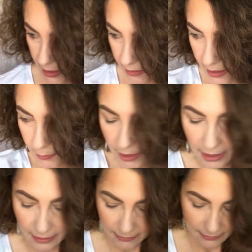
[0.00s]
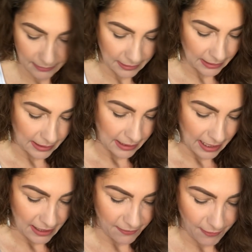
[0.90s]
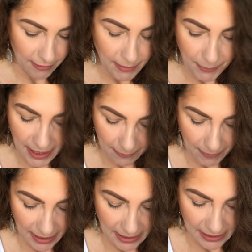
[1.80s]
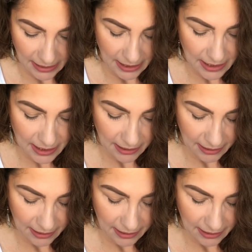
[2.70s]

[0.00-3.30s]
There we go. It's very pigmented.